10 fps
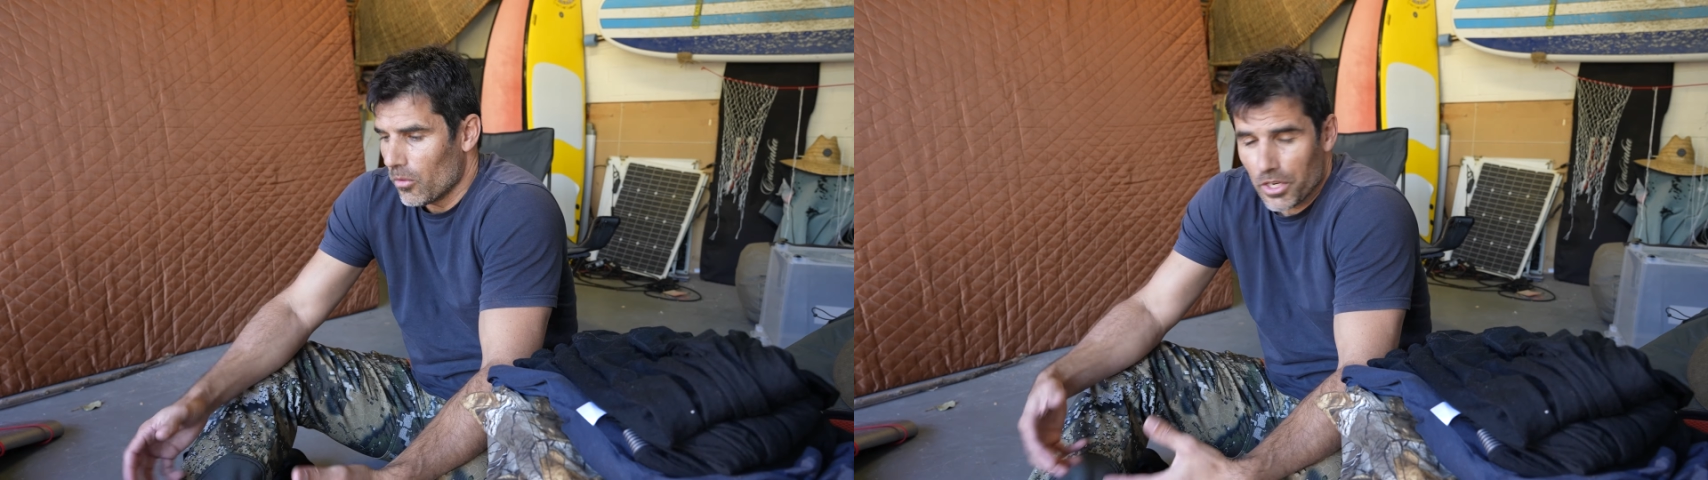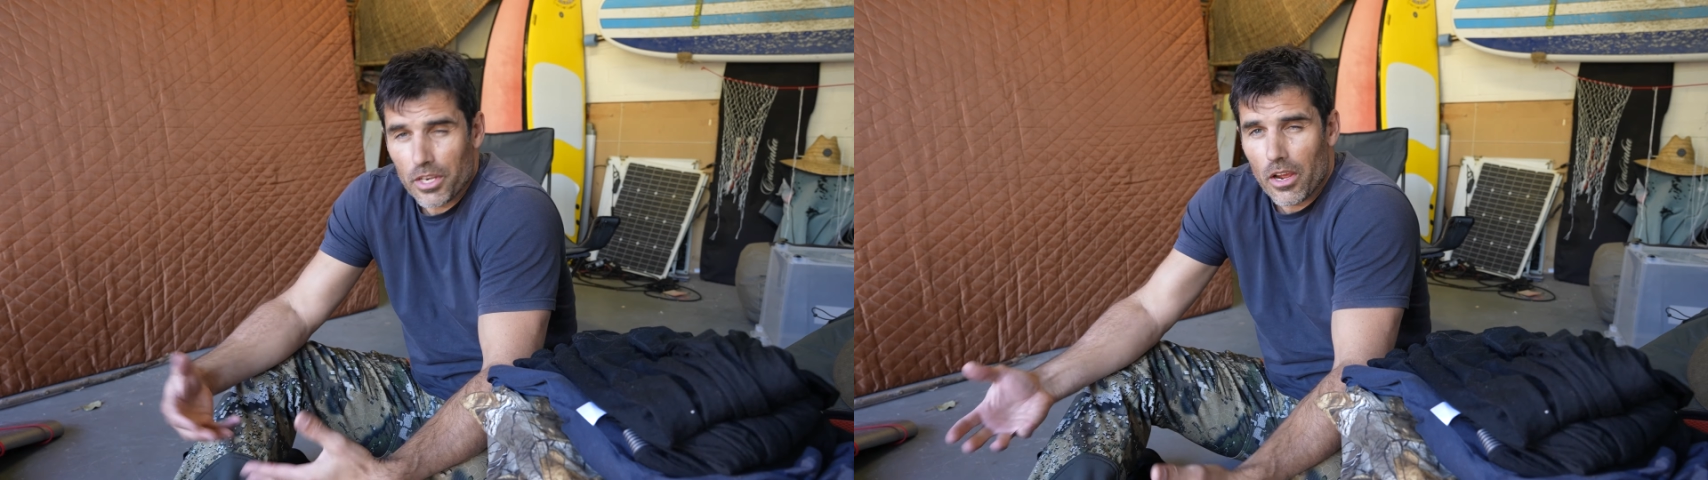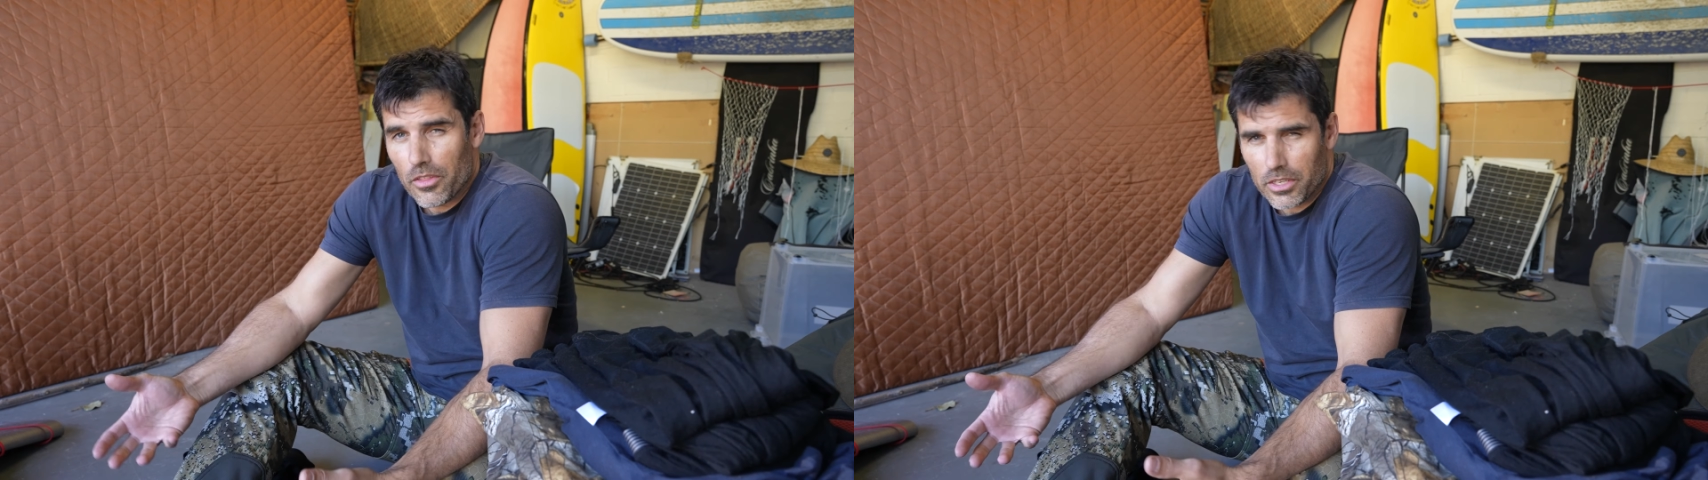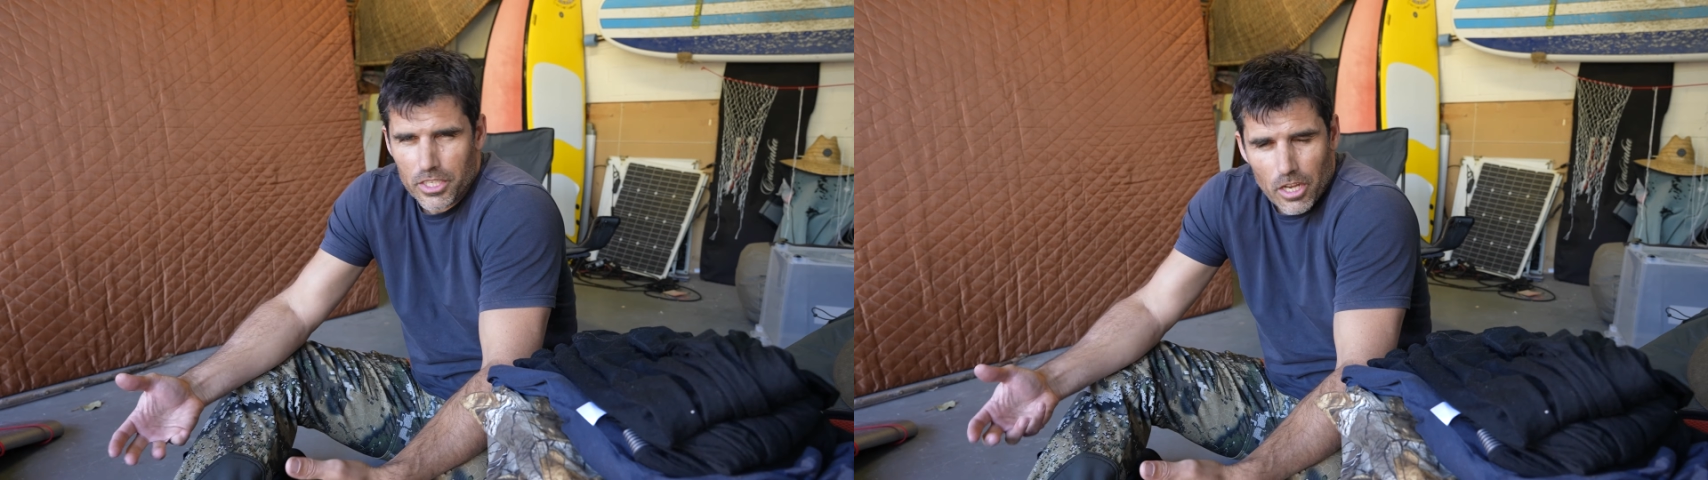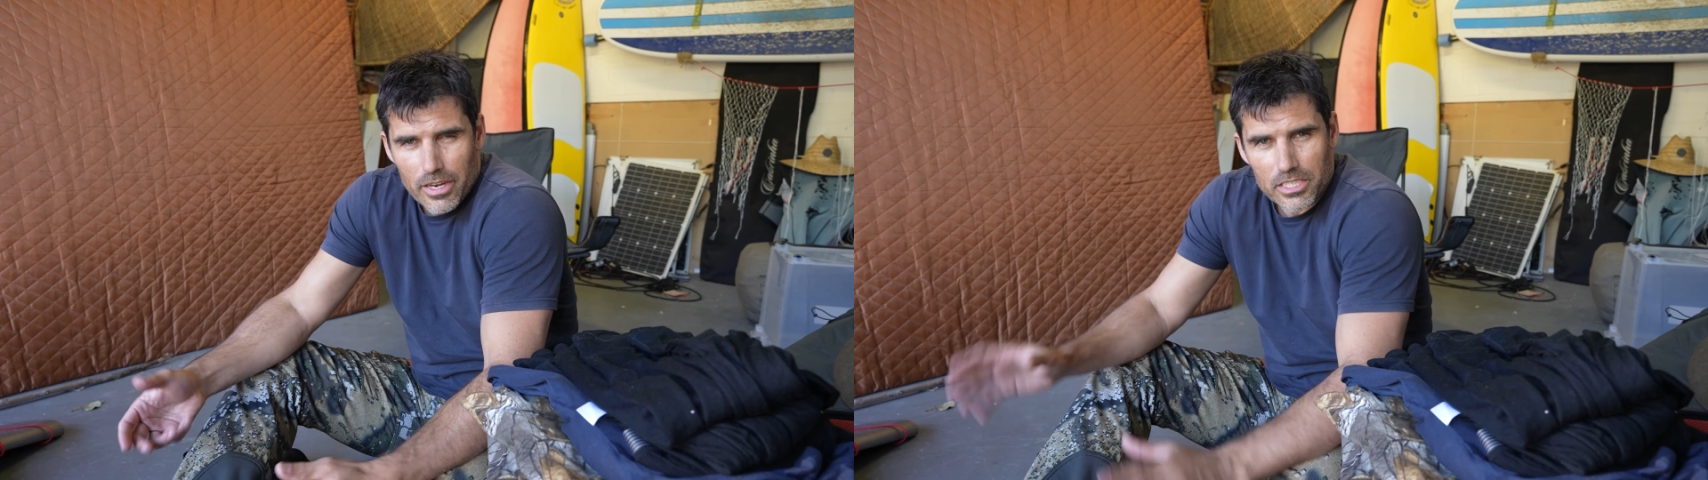want to know that you
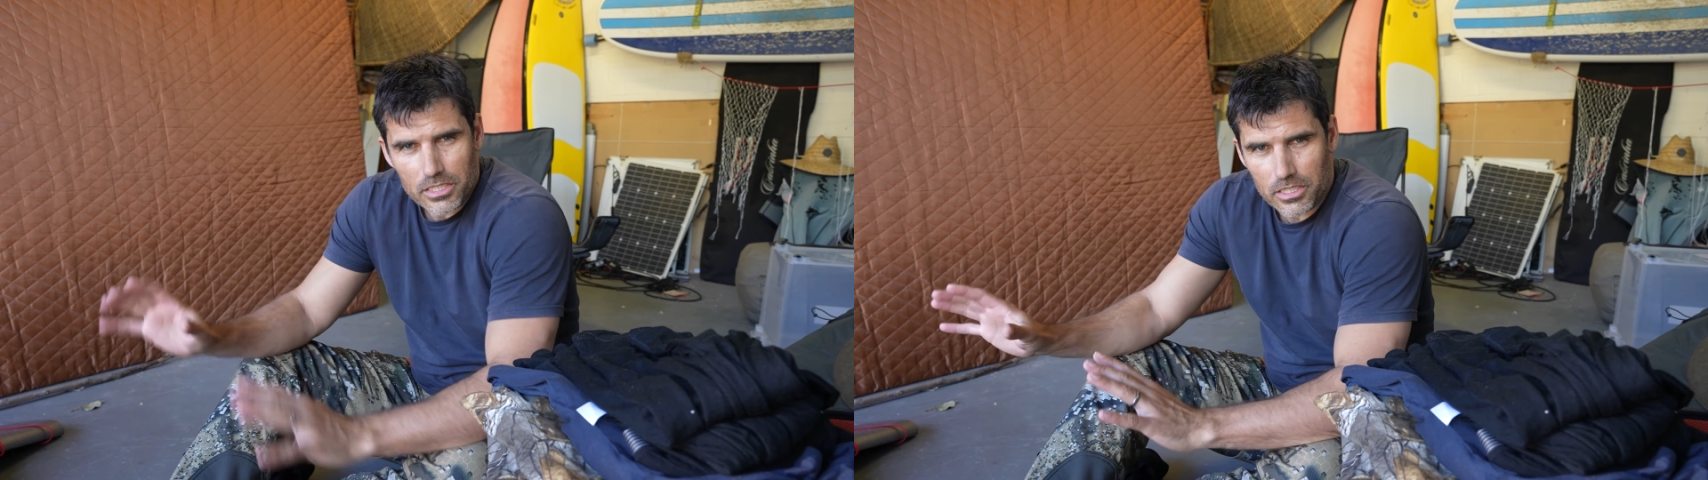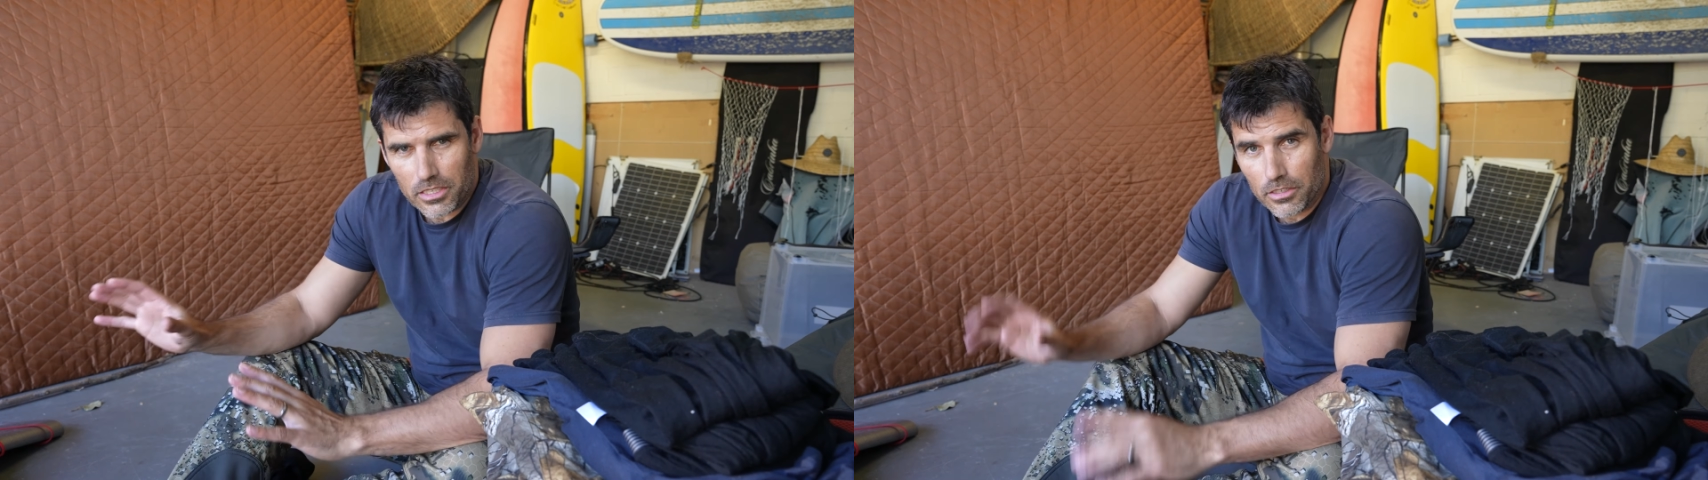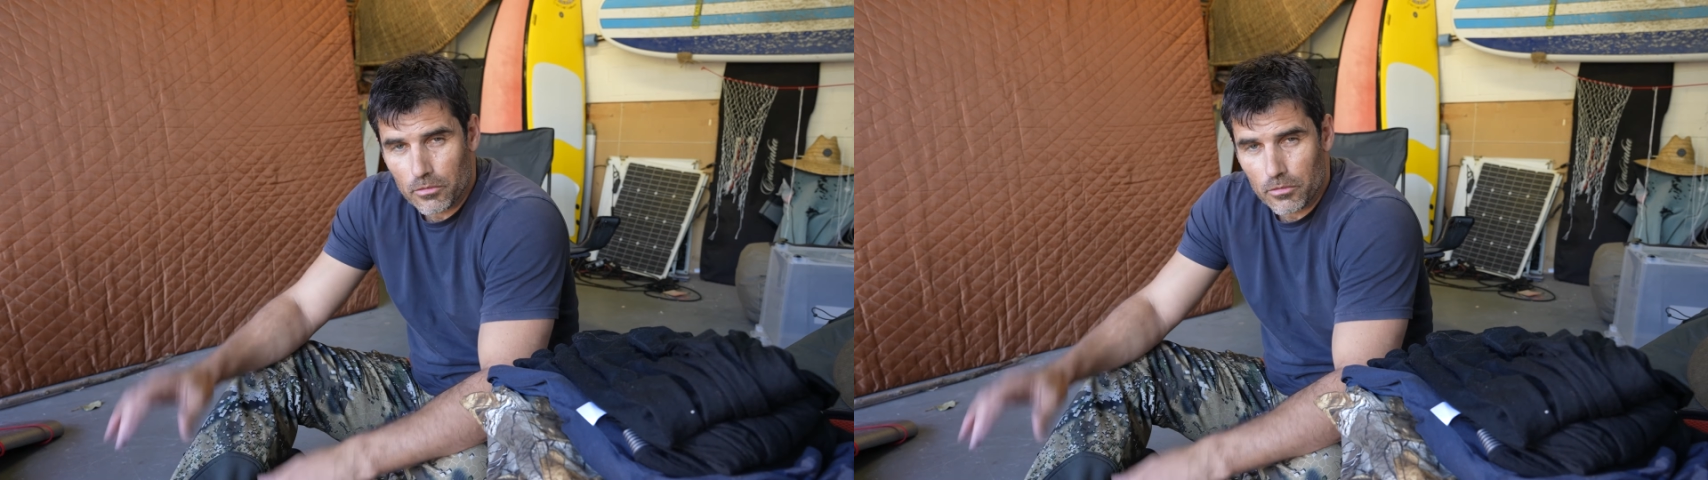don't actually see in the